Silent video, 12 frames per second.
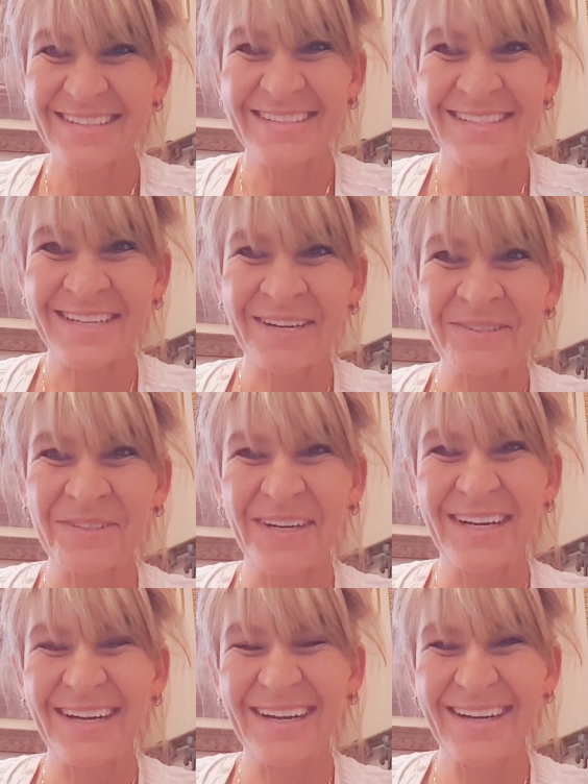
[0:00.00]
So
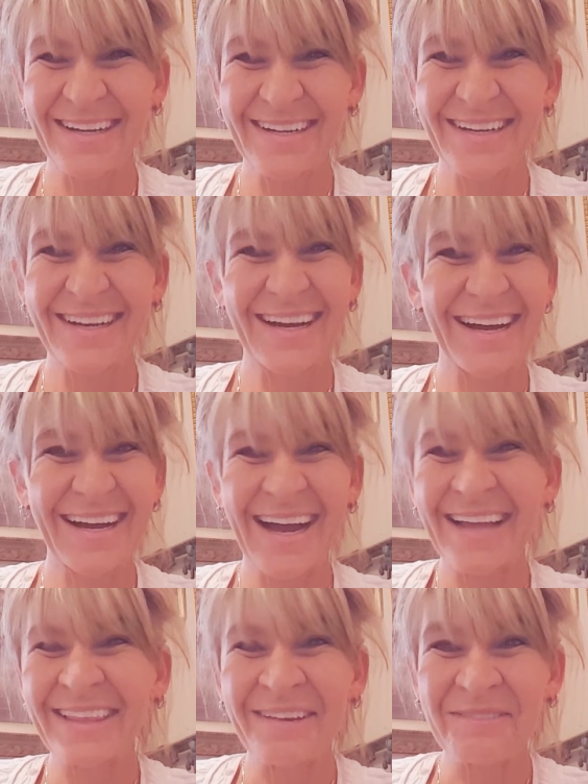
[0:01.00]

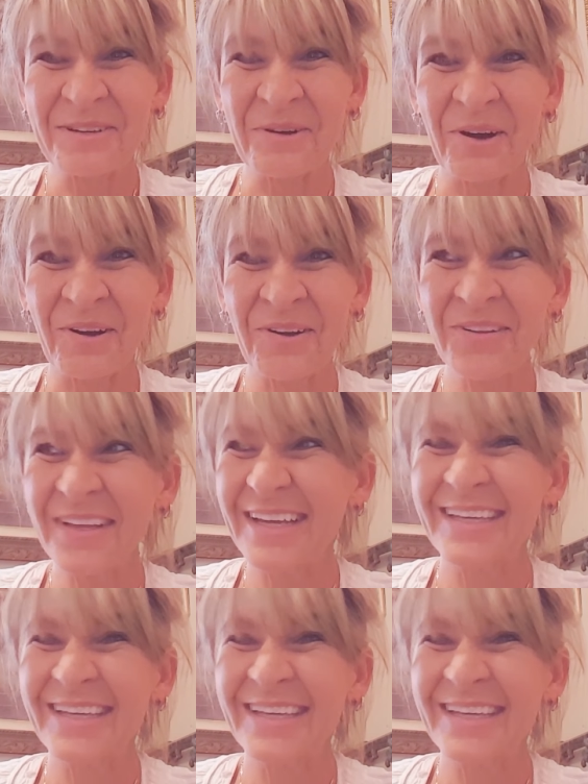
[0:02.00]
I love you all,